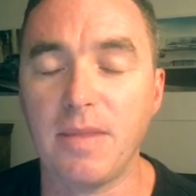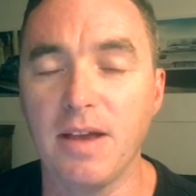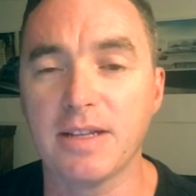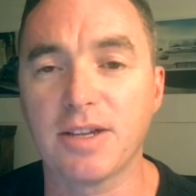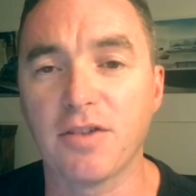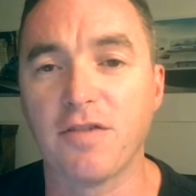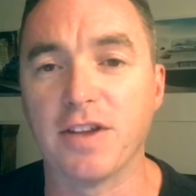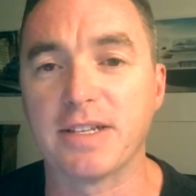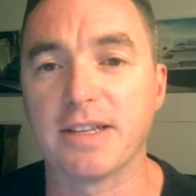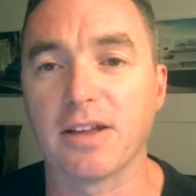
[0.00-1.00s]
it sort of
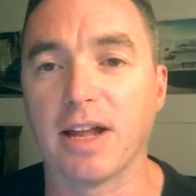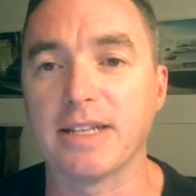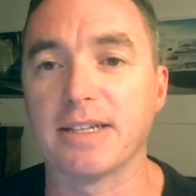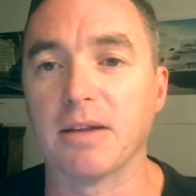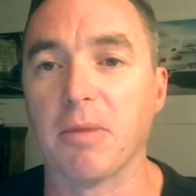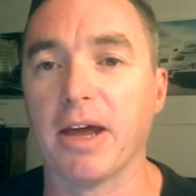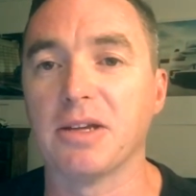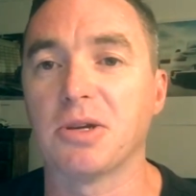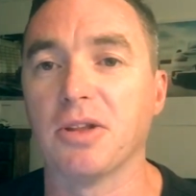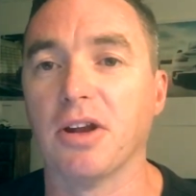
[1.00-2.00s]
fits the classic
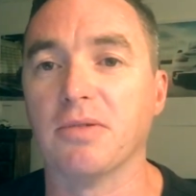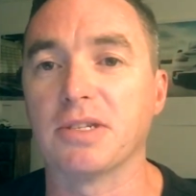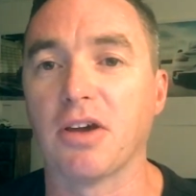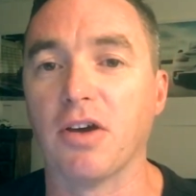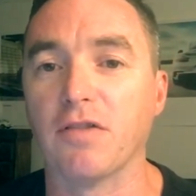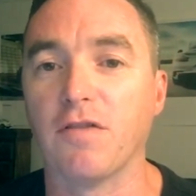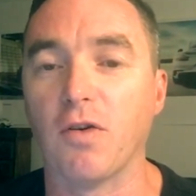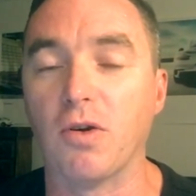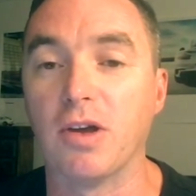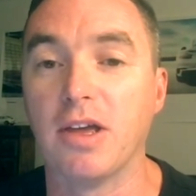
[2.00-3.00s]
mantra that I was going
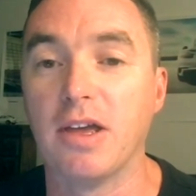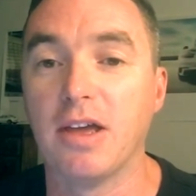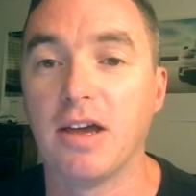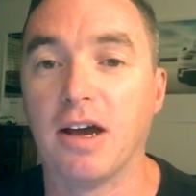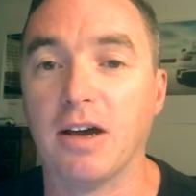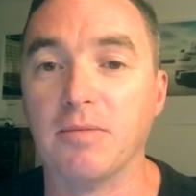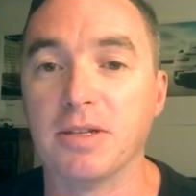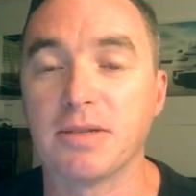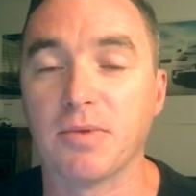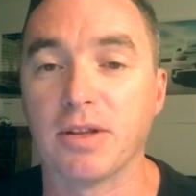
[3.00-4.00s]
for,
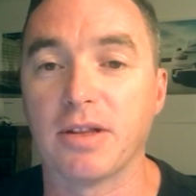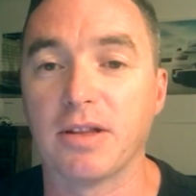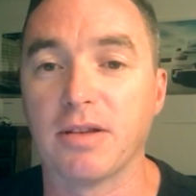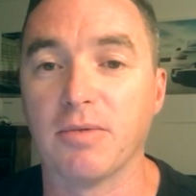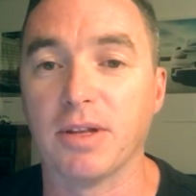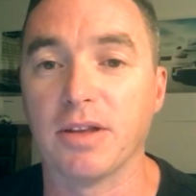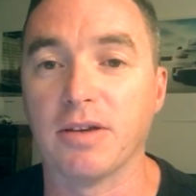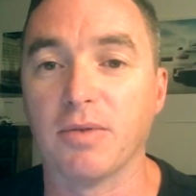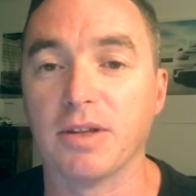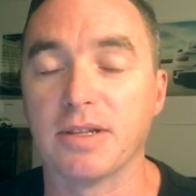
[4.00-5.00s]
just with
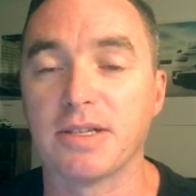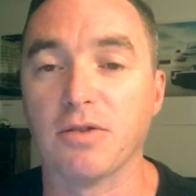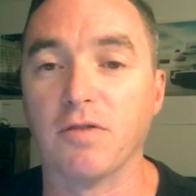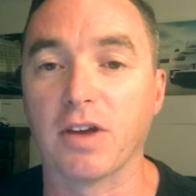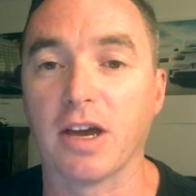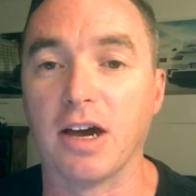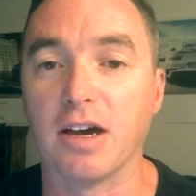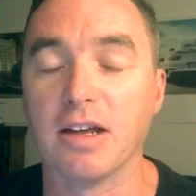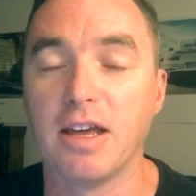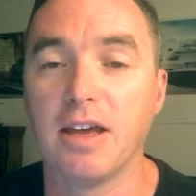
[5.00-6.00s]
a silver
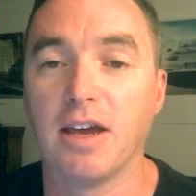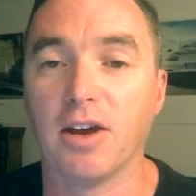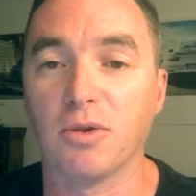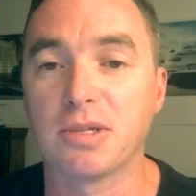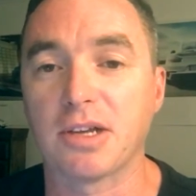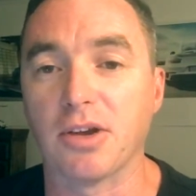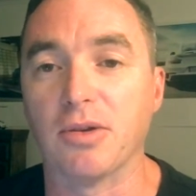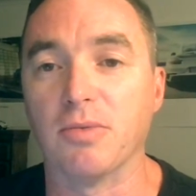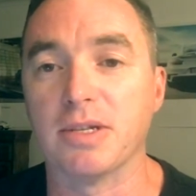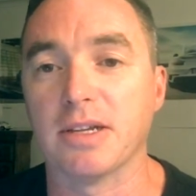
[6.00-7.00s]
car. It
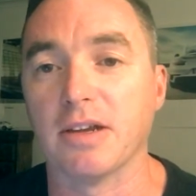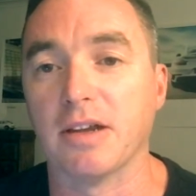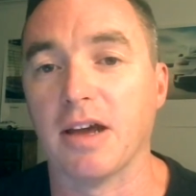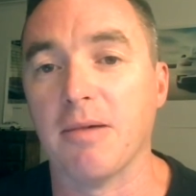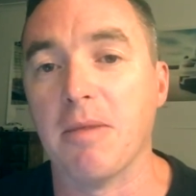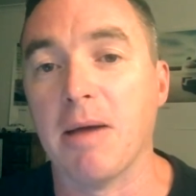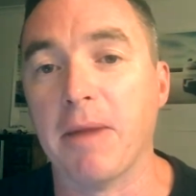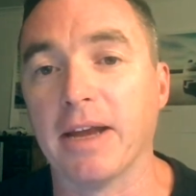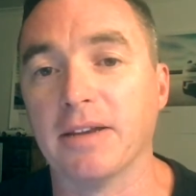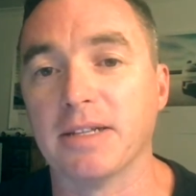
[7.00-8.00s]
also was a
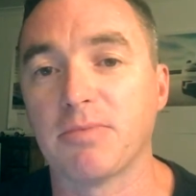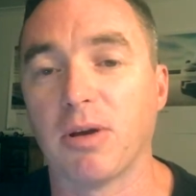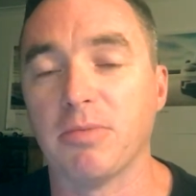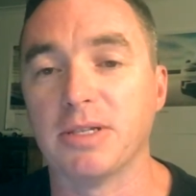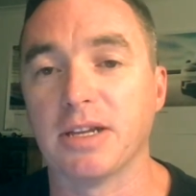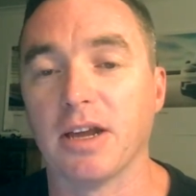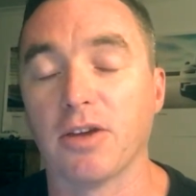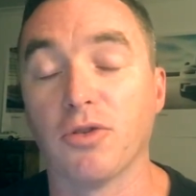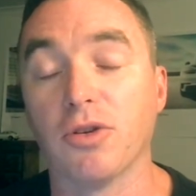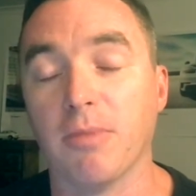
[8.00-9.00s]

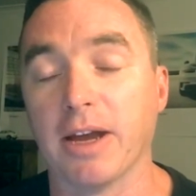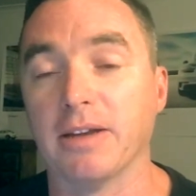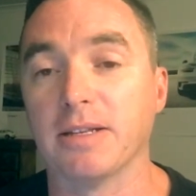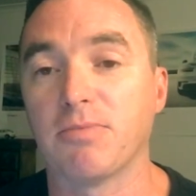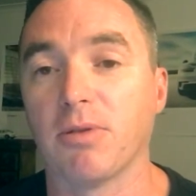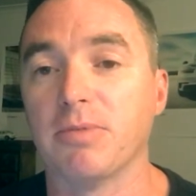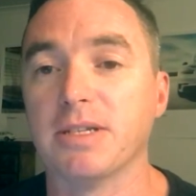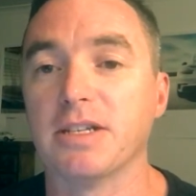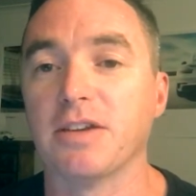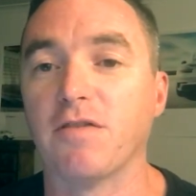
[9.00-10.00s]
good maintenance
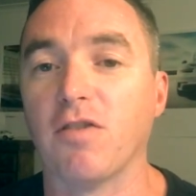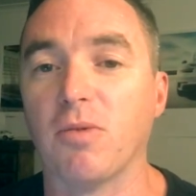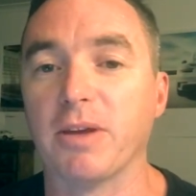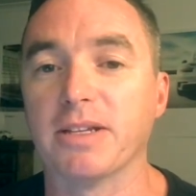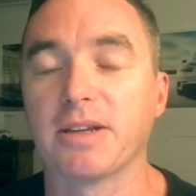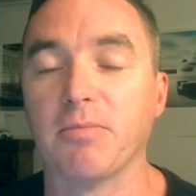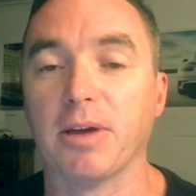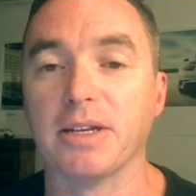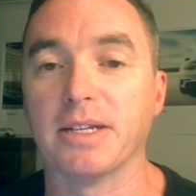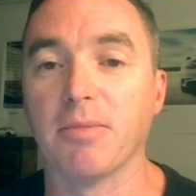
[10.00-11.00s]
proposition for me as
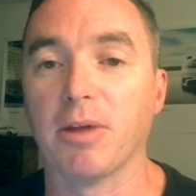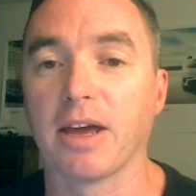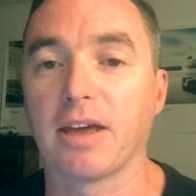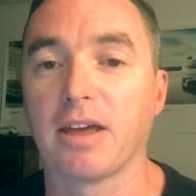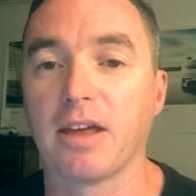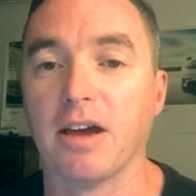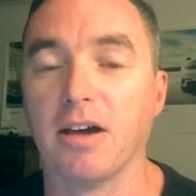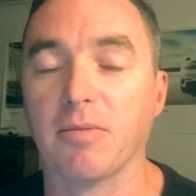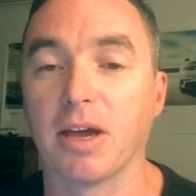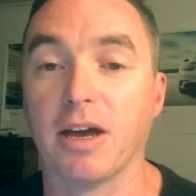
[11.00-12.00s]
compared to the black
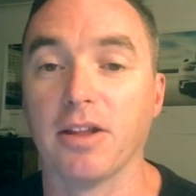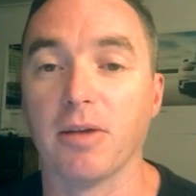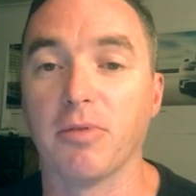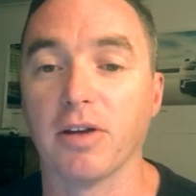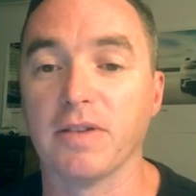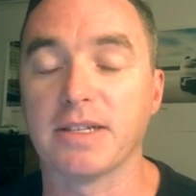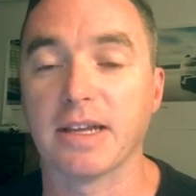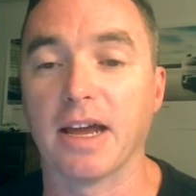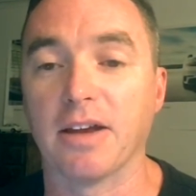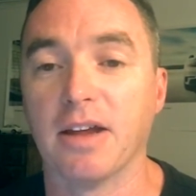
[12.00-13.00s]
car that I
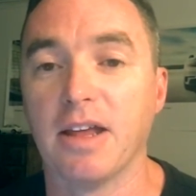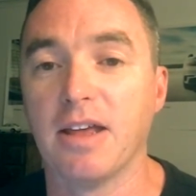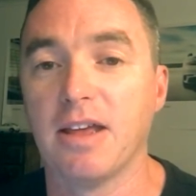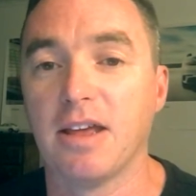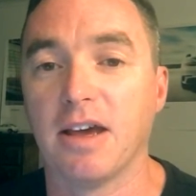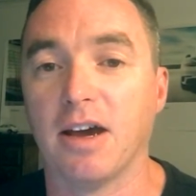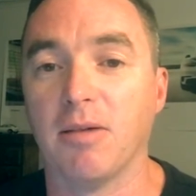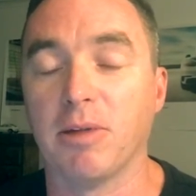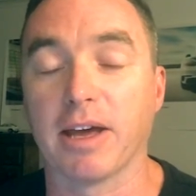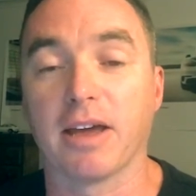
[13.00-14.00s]
previously had.
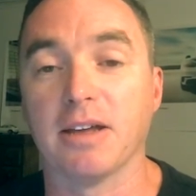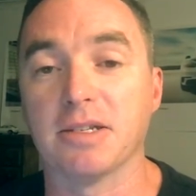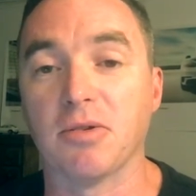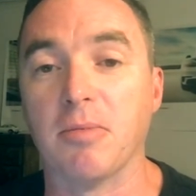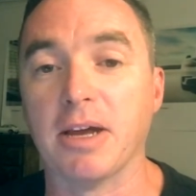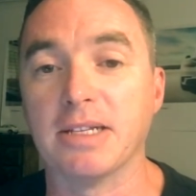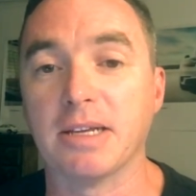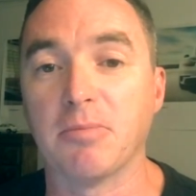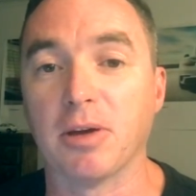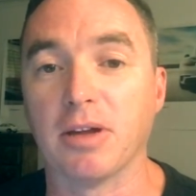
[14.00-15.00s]
Black cars are
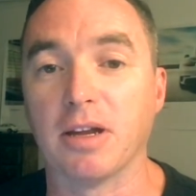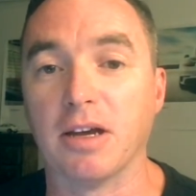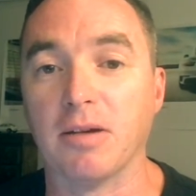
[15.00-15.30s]
amazing, but